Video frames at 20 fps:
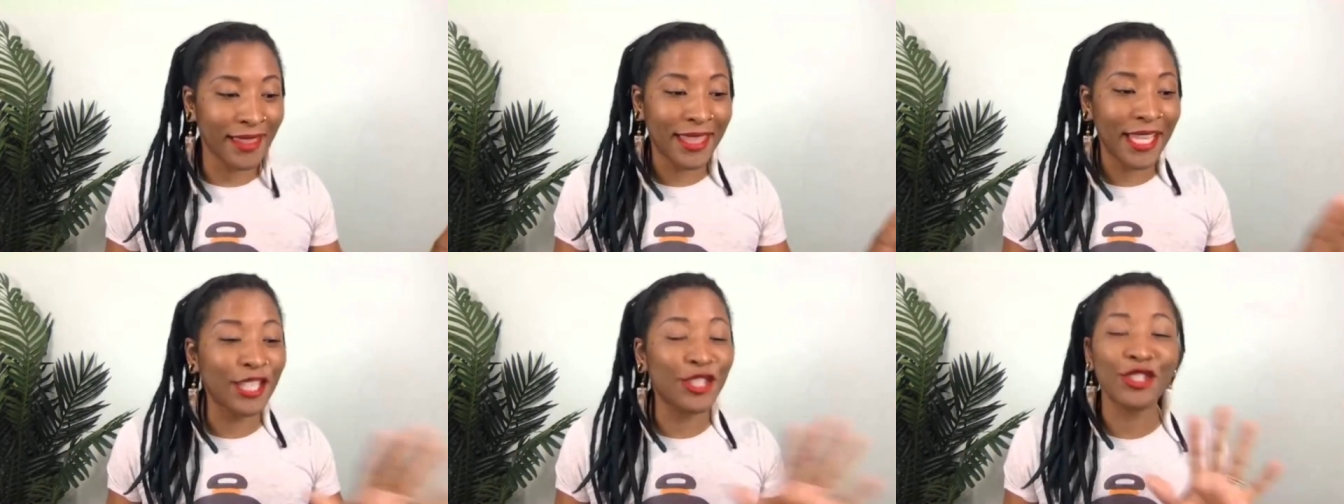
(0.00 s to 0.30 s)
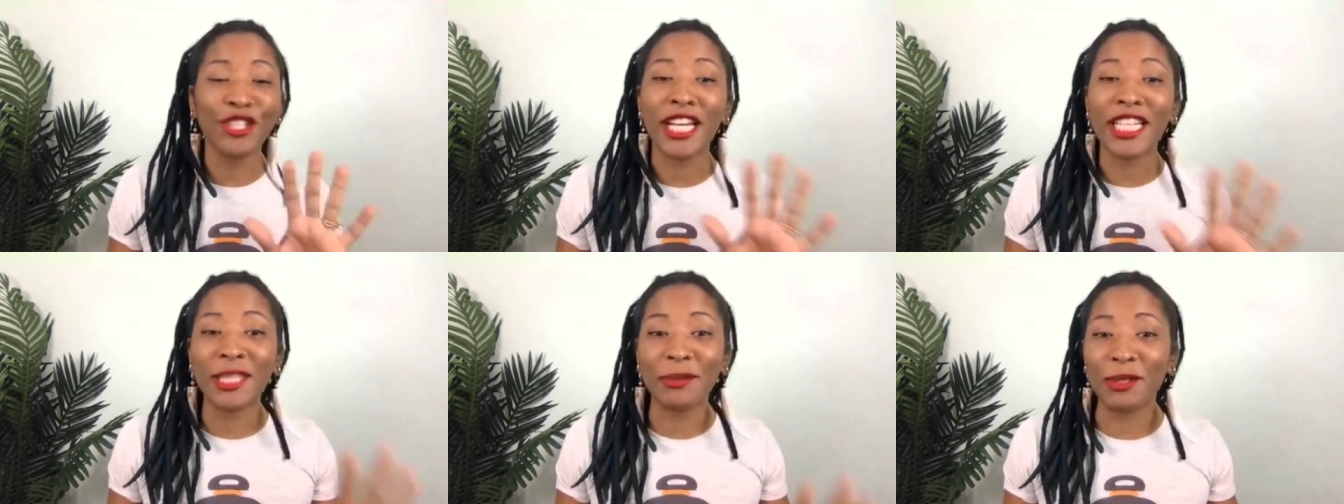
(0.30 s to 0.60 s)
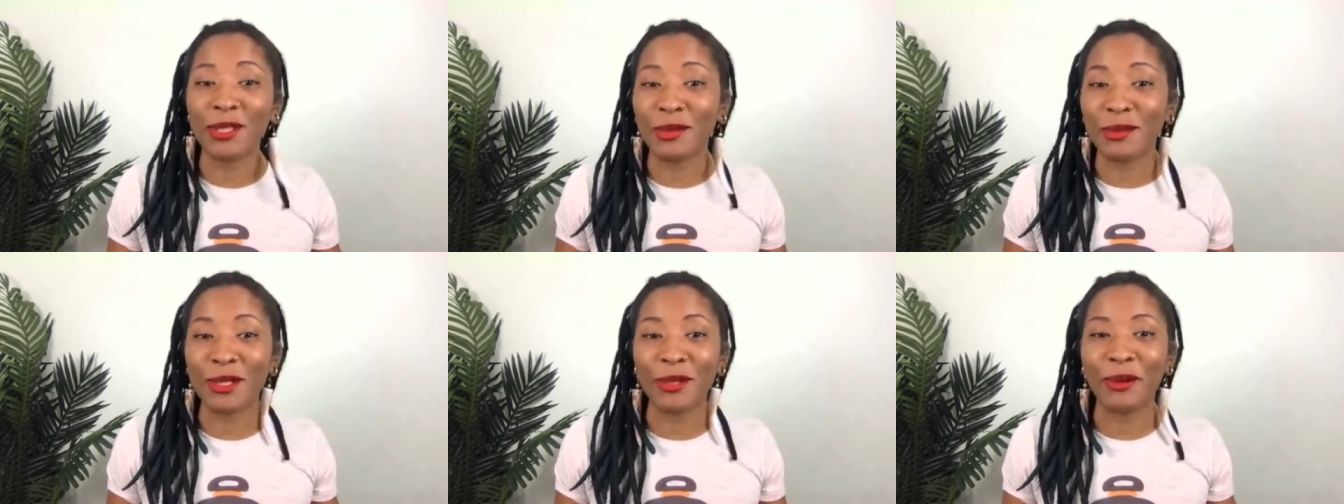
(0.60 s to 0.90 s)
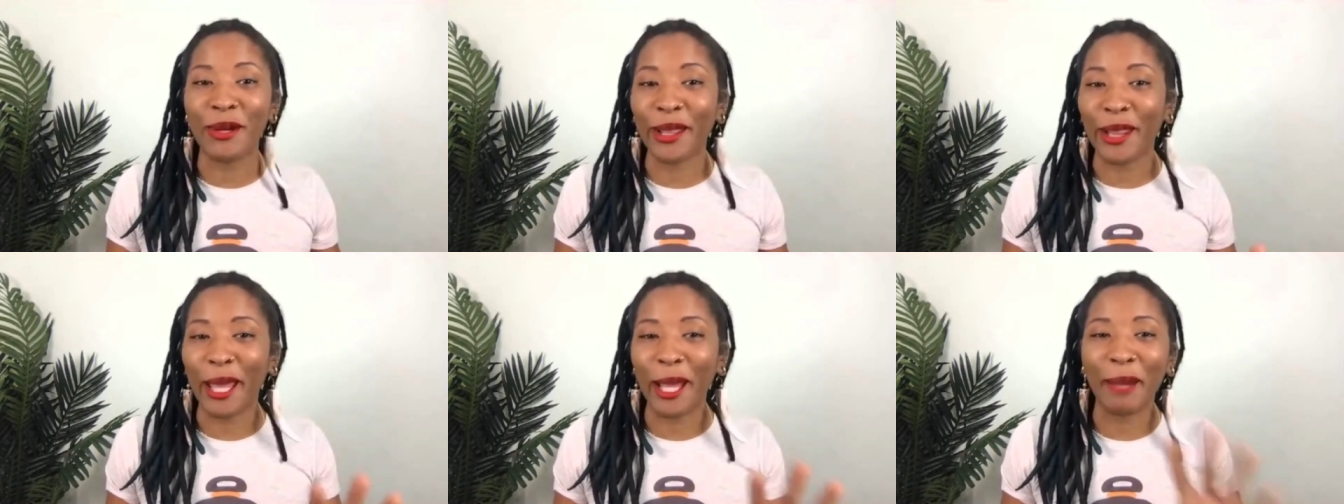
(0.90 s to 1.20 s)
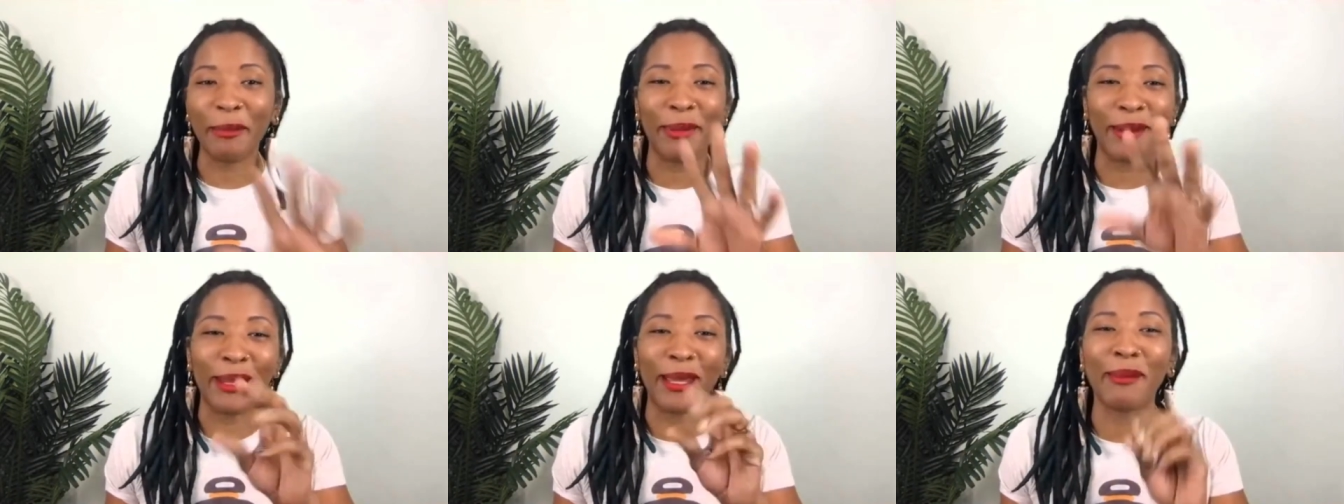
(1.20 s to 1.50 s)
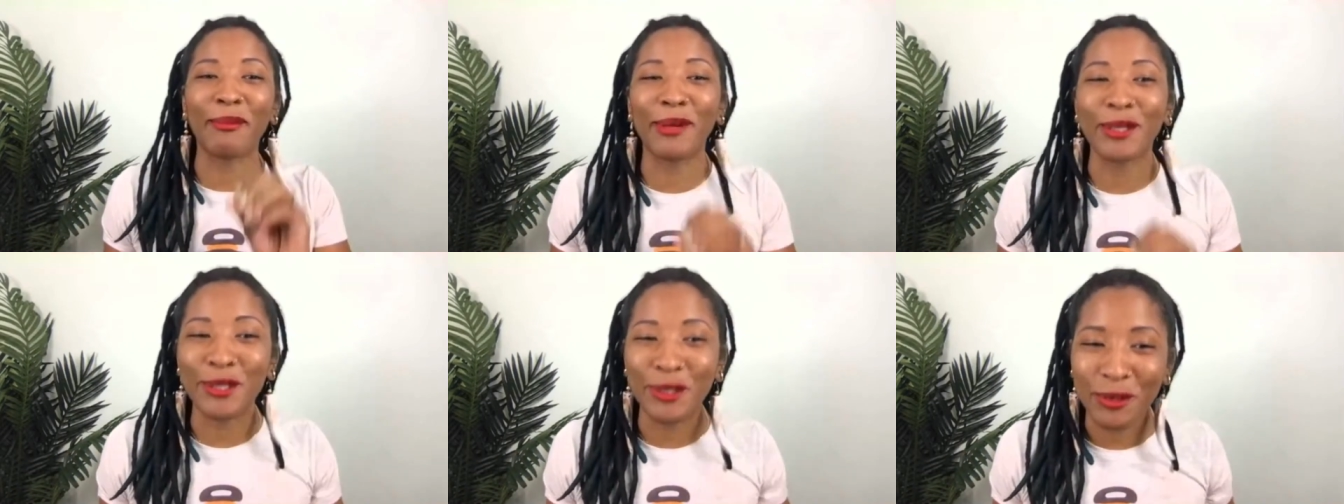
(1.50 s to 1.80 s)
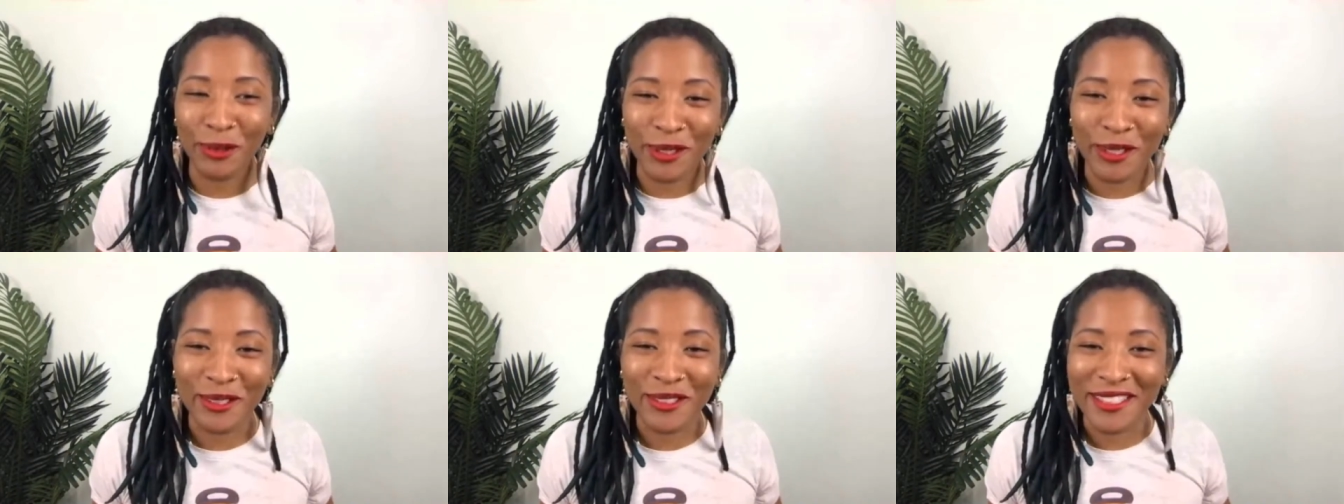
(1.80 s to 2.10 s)
things you're not supposed to be doing, like putting a bunch
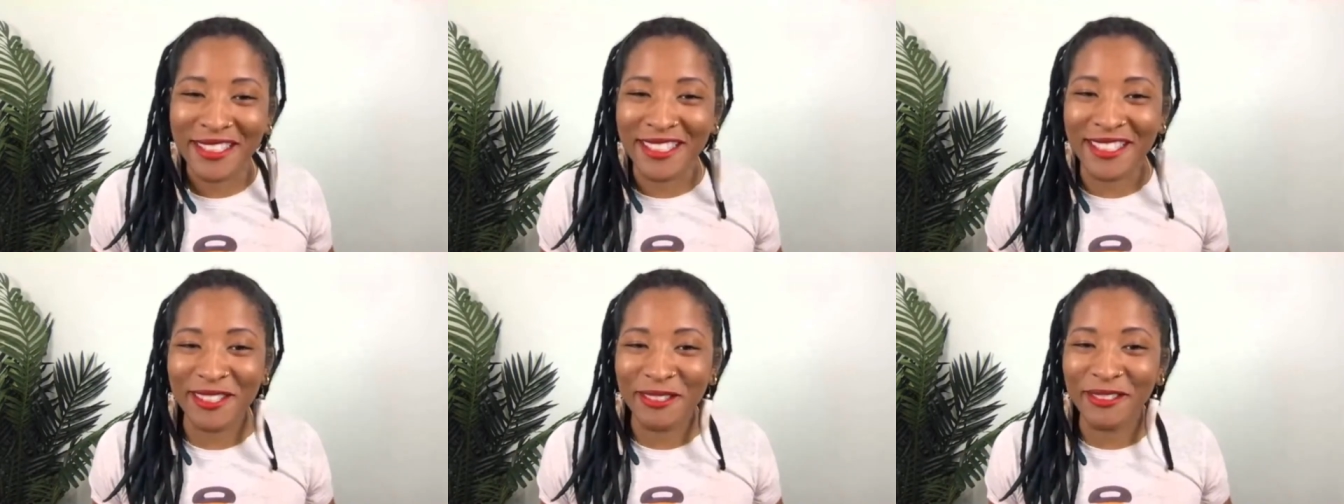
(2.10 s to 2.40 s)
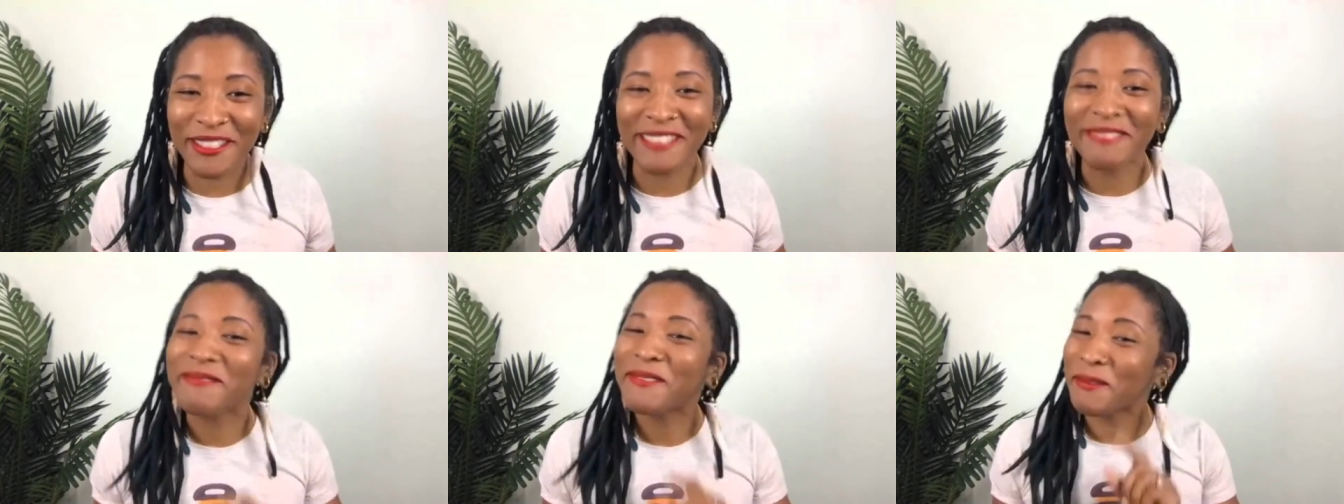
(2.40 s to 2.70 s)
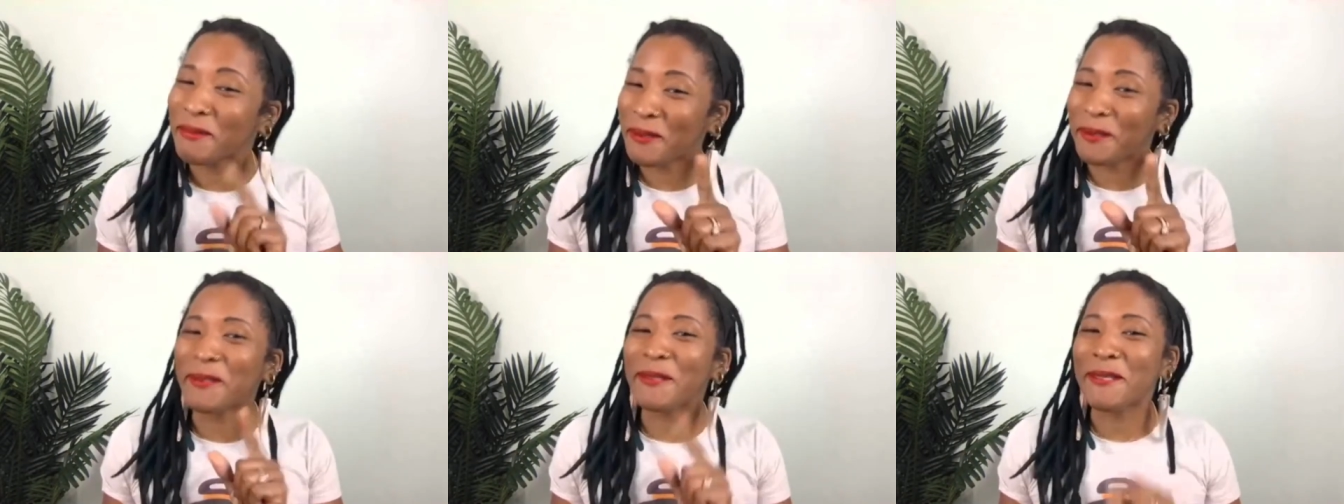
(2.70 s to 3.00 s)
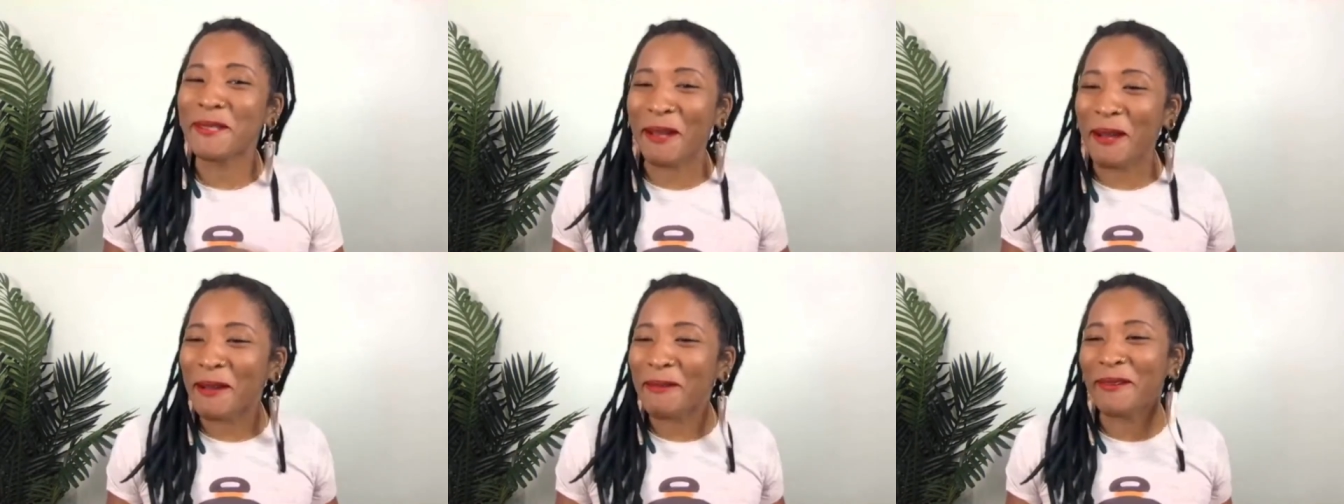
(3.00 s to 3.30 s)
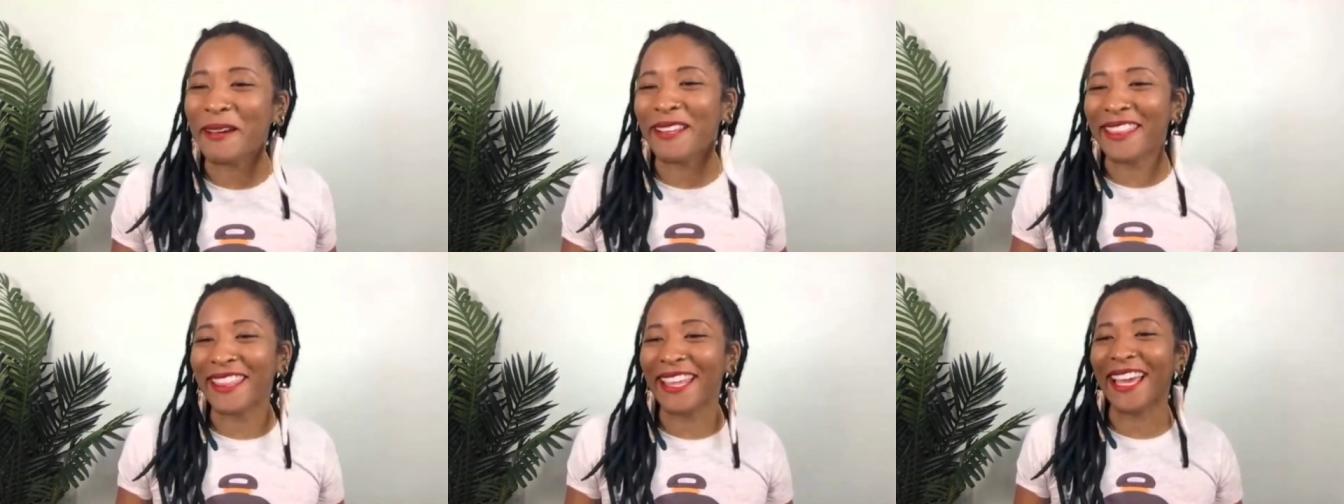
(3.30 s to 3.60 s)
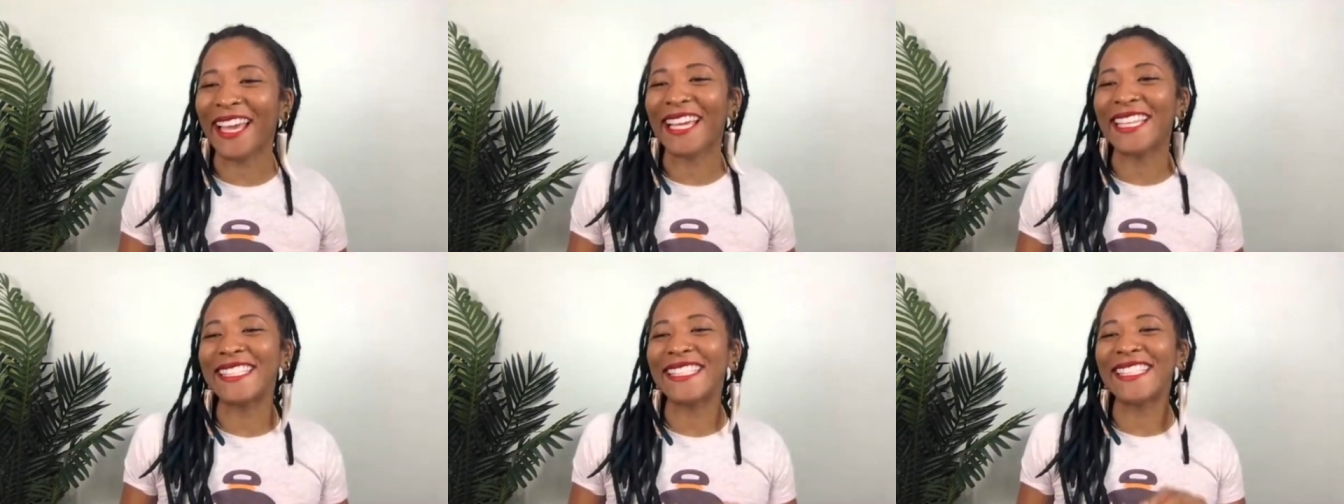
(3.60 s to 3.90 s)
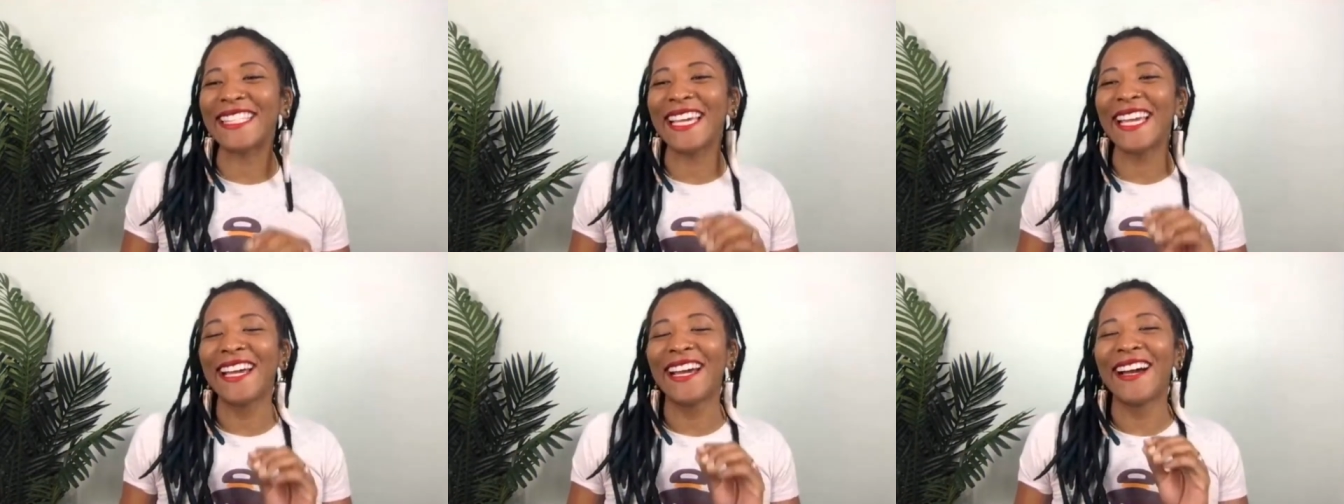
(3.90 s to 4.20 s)
of oils into it. So we're going to talk about that.